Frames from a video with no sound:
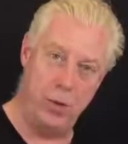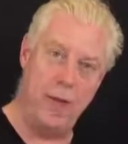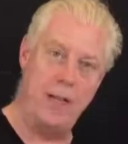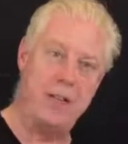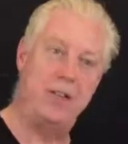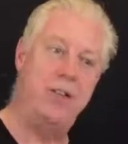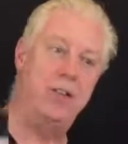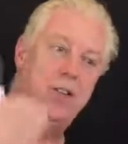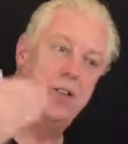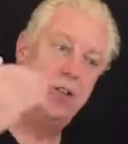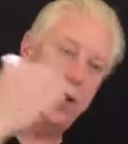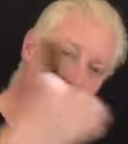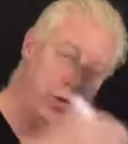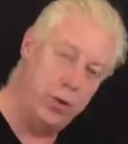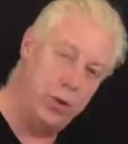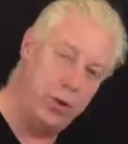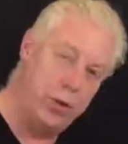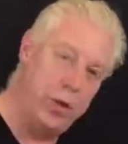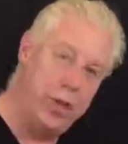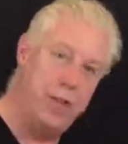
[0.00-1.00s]
As in, don't
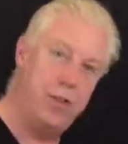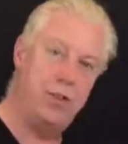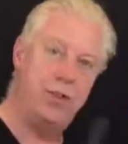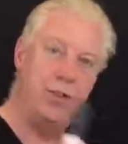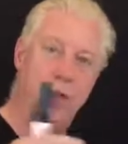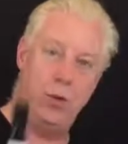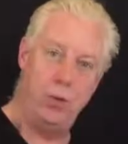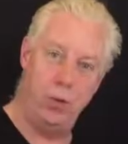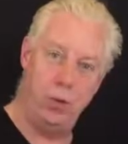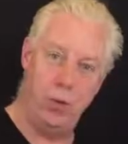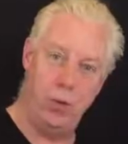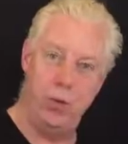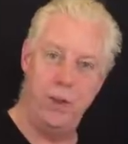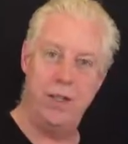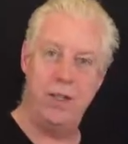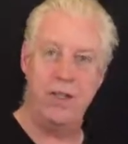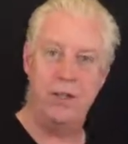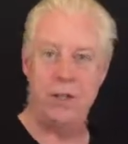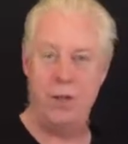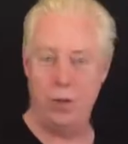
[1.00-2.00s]
do this, don't do
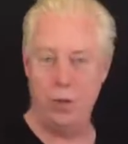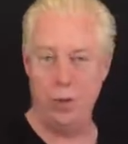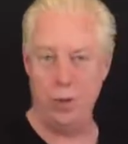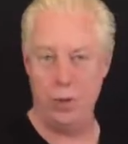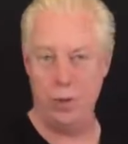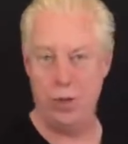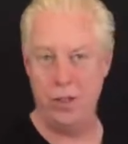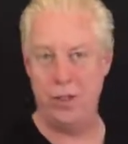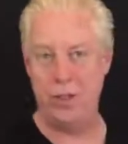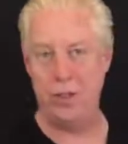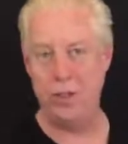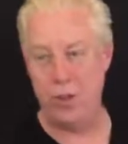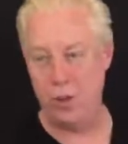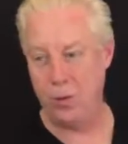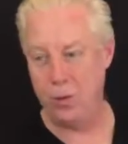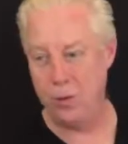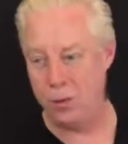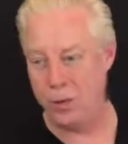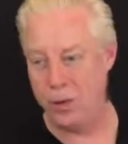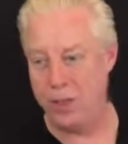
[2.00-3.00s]
this, don't do this,
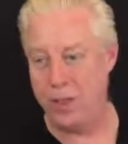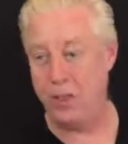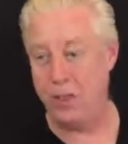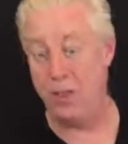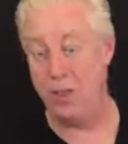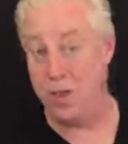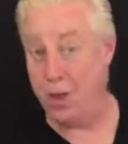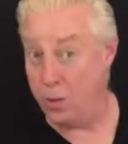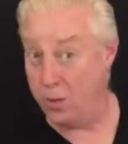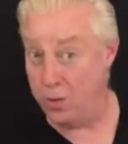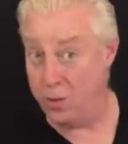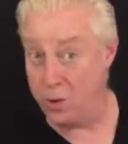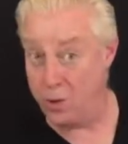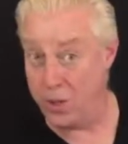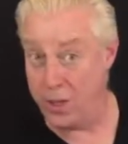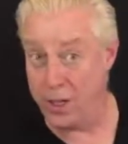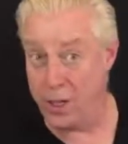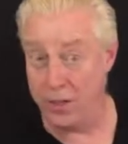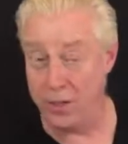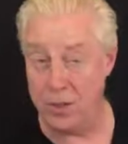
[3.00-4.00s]
don't do this, and don't do
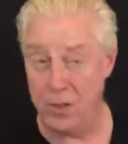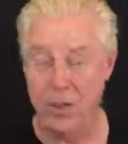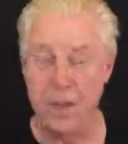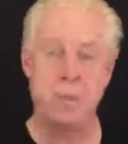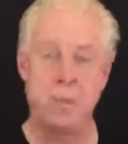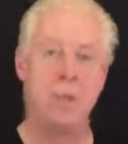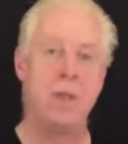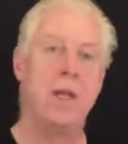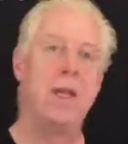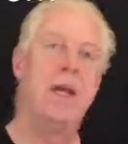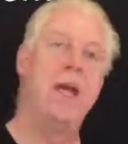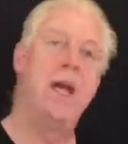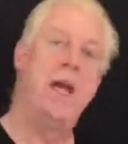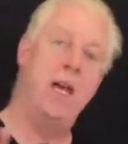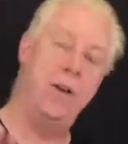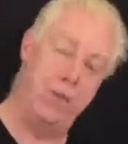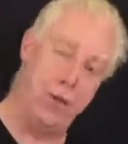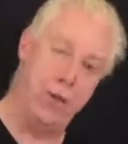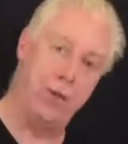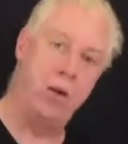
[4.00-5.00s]
this
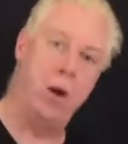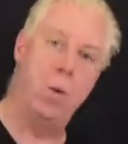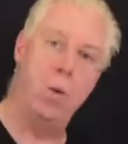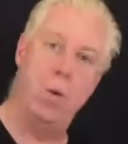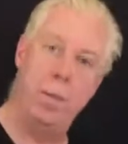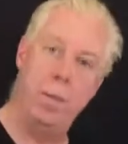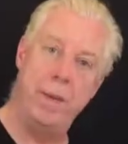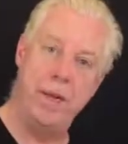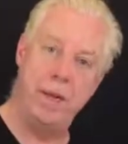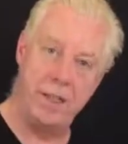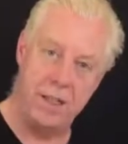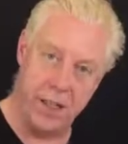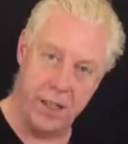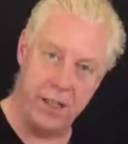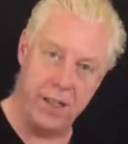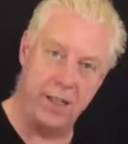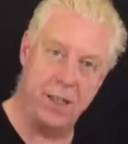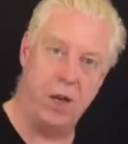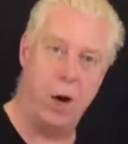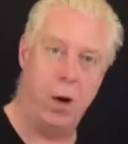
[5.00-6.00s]
if you don't want me to tell
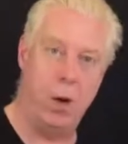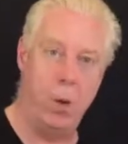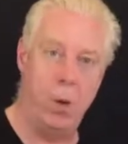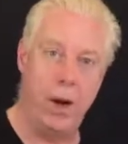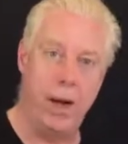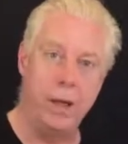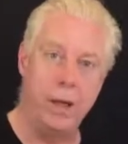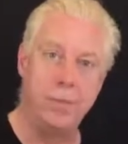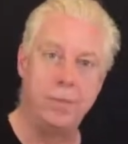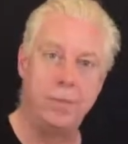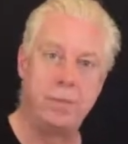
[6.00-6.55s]
you to go away.